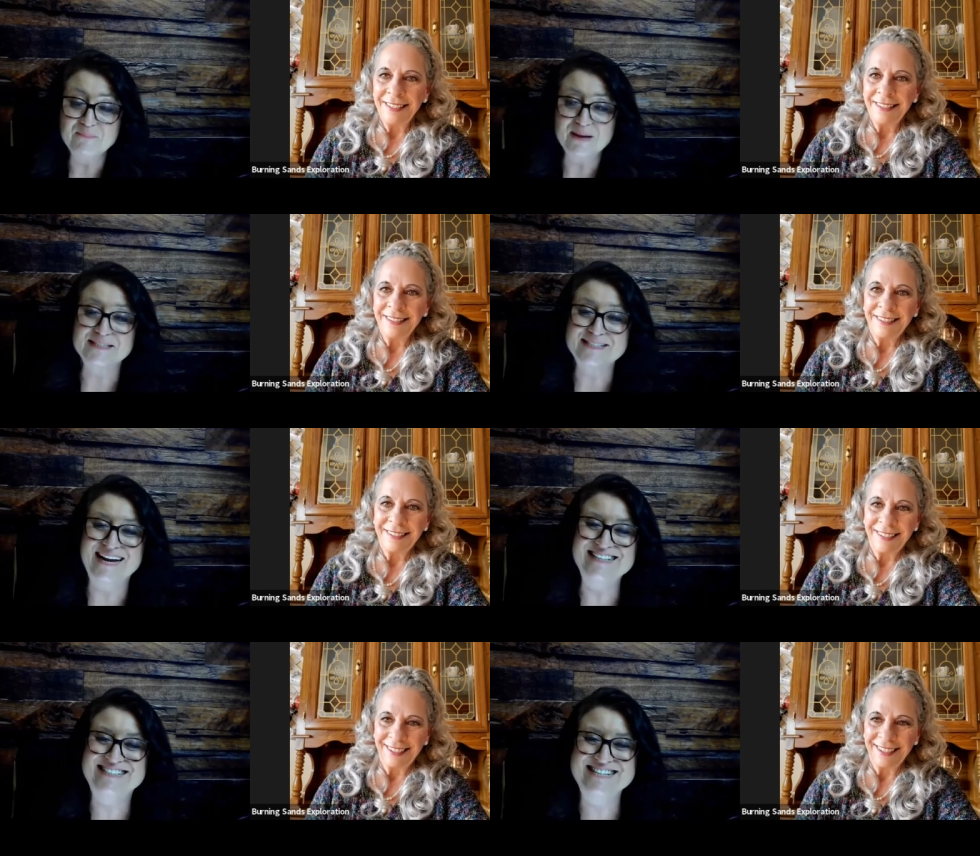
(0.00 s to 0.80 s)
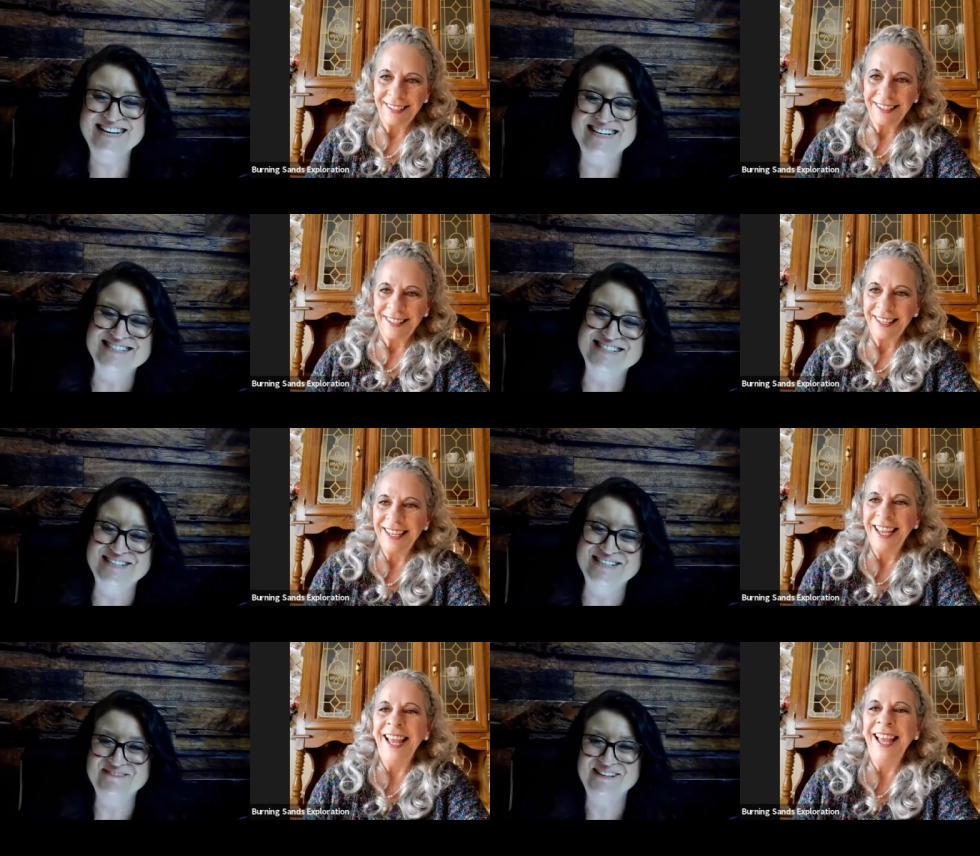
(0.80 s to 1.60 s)
Speaker 1: best
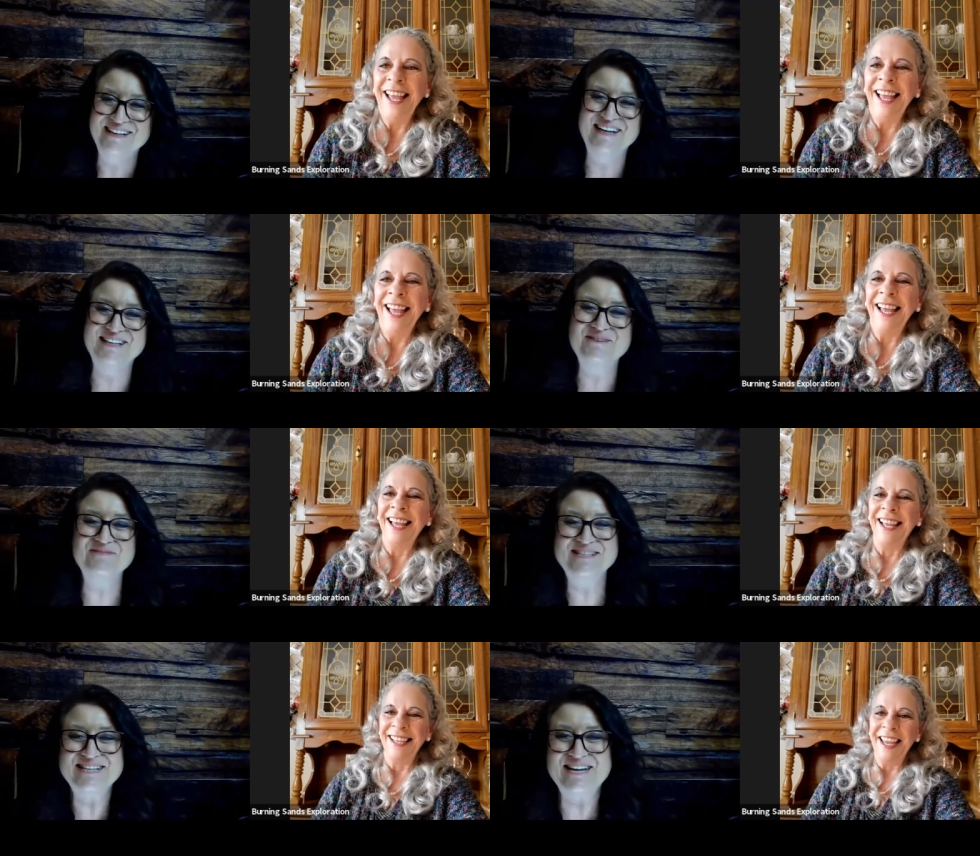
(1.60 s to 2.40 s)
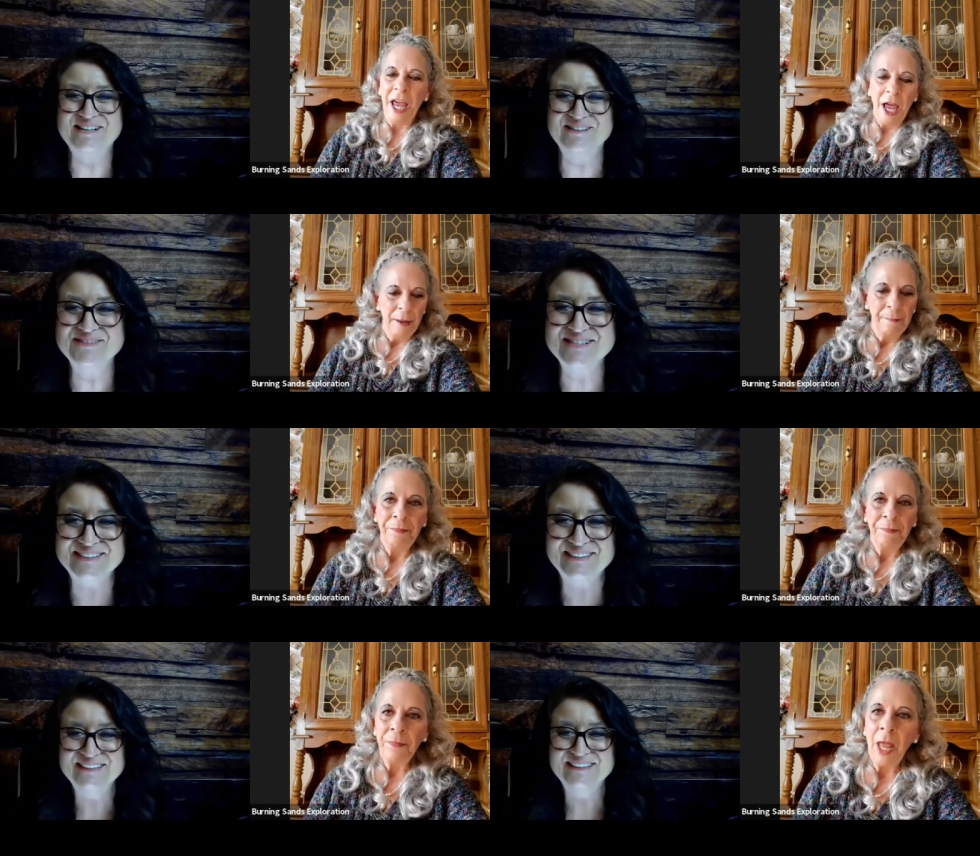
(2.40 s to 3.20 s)
ideas in, in the
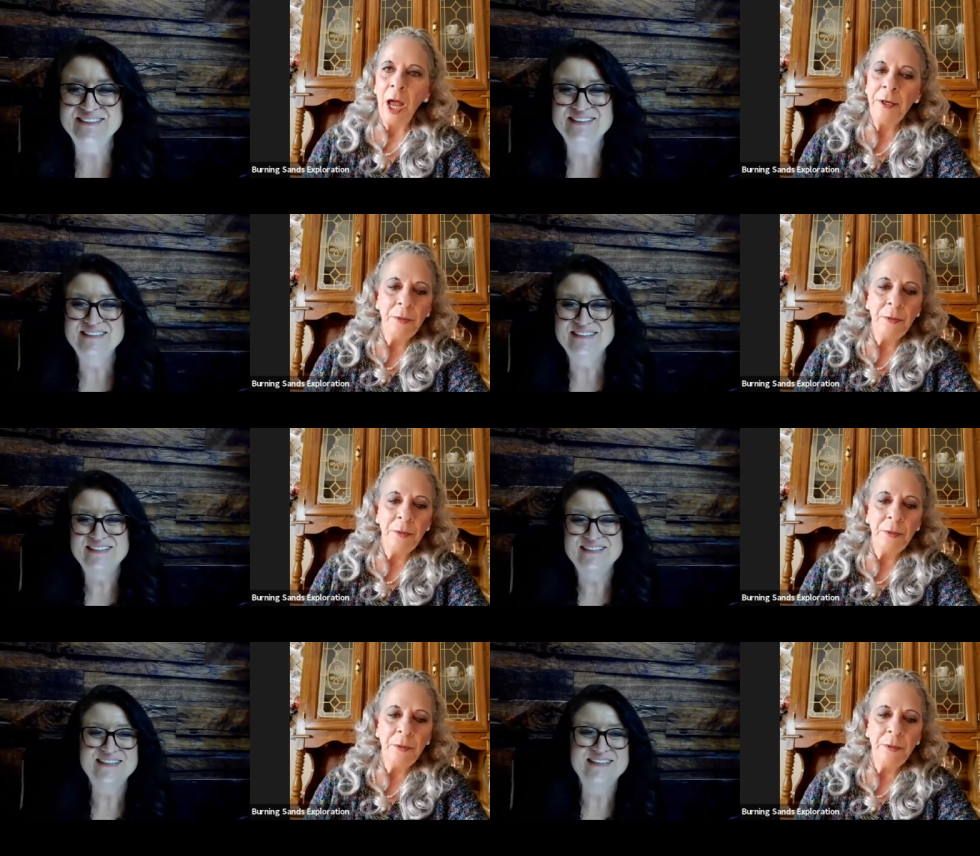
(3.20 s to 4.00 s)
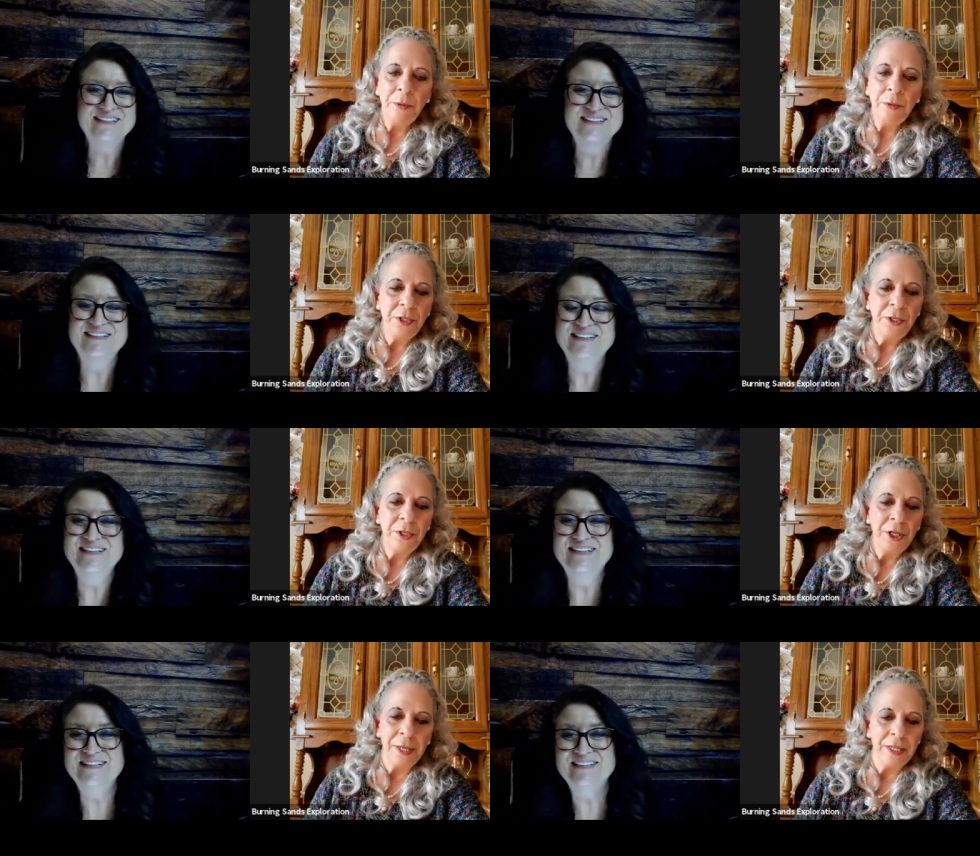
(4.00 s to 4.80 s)
museums.
Speaker 2: I do too. And it's
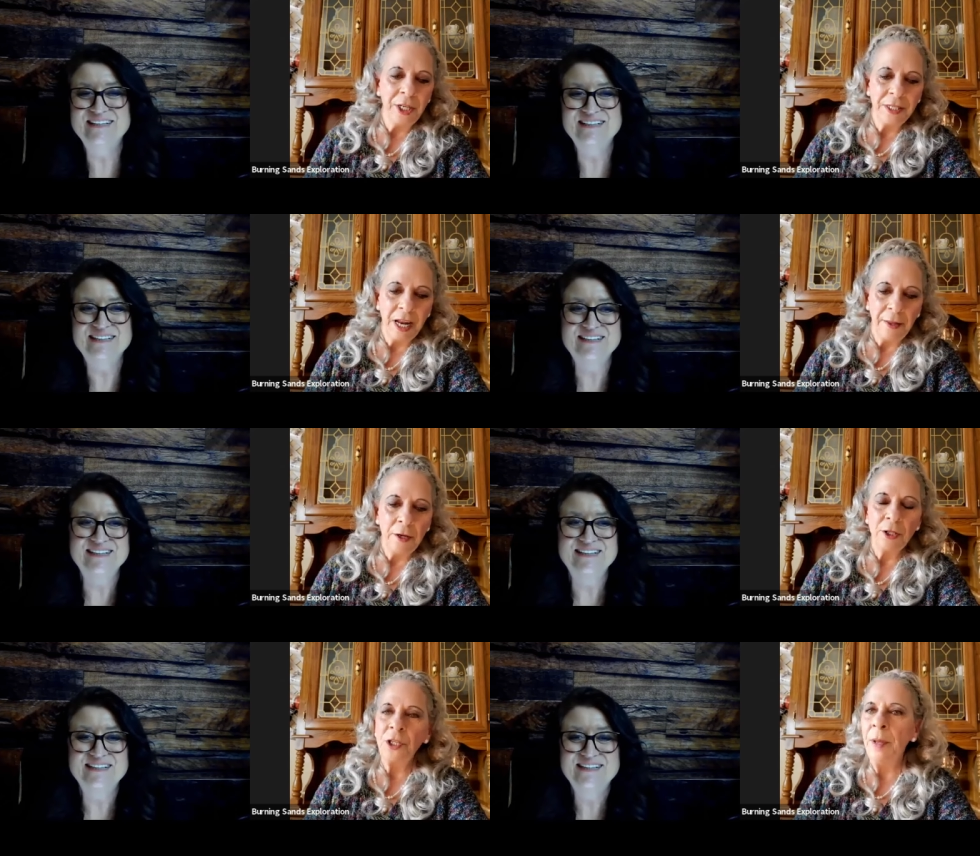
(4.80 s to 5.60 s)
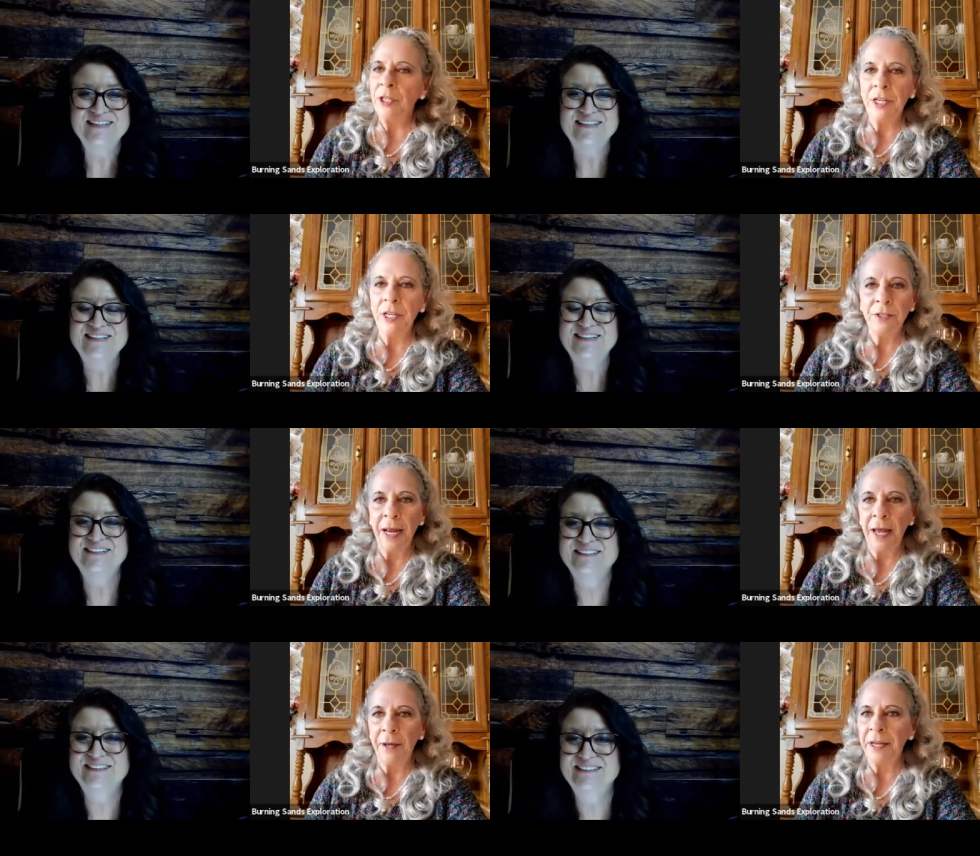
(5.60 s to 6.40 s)
just, uh, there's so much
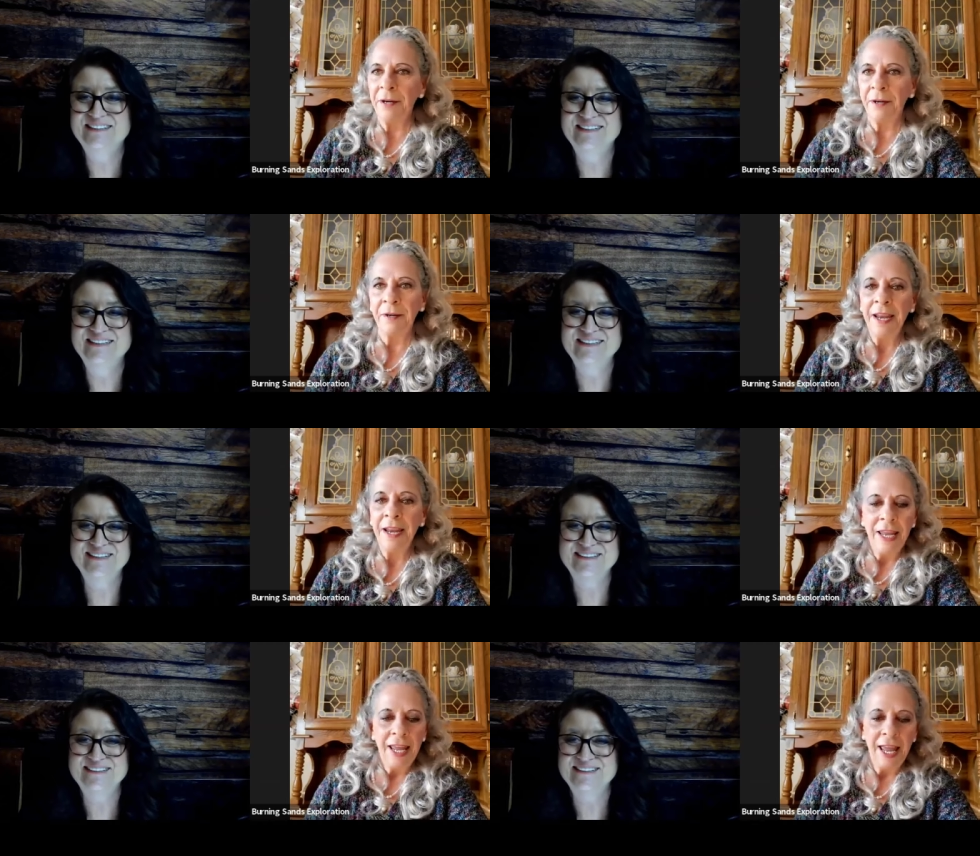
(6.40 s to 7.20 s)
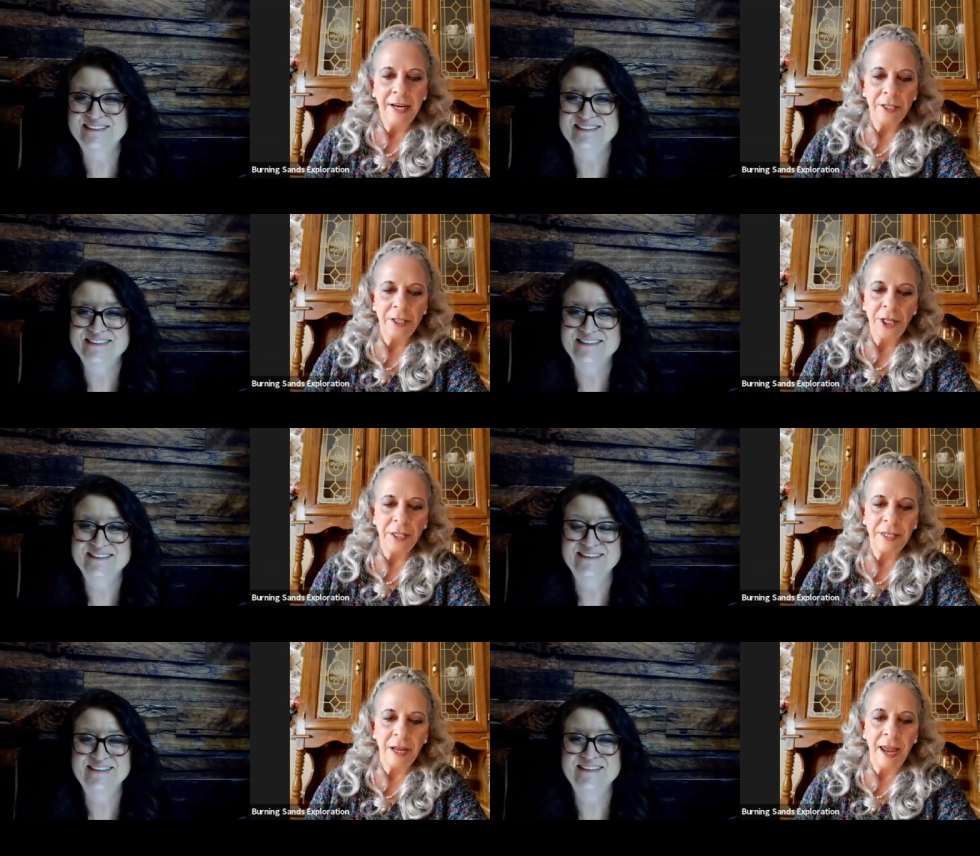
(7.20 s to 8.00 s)
history out here. And it's
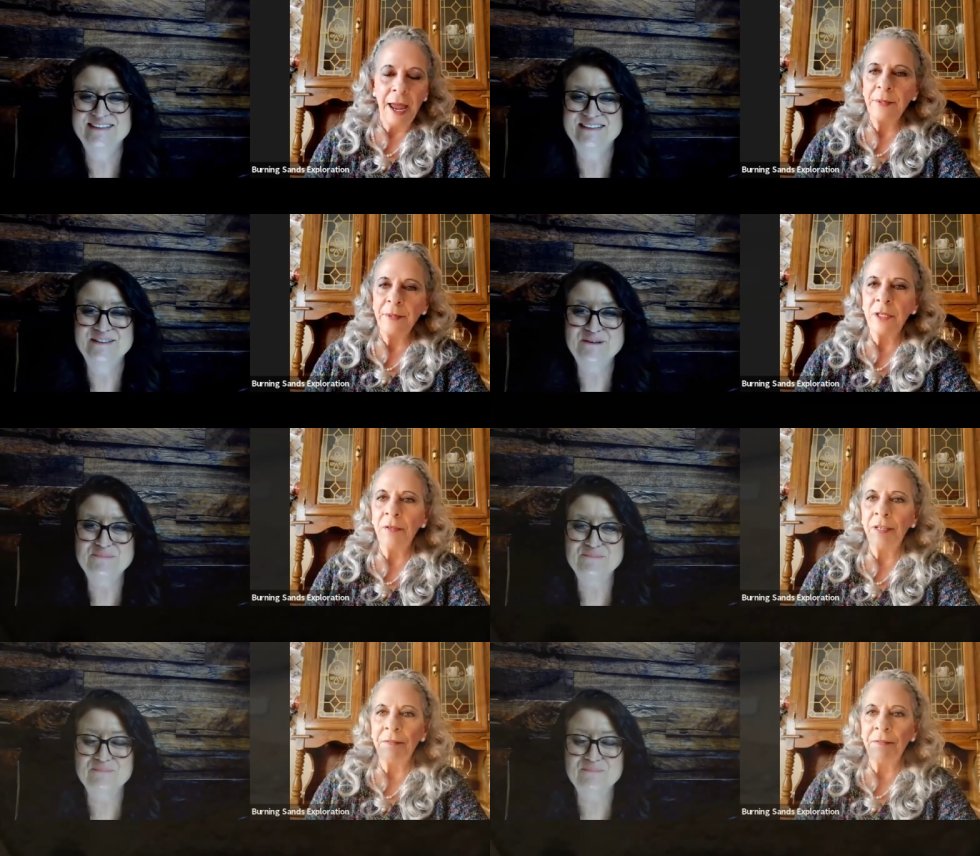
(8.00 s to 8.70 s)
just uh, absolutely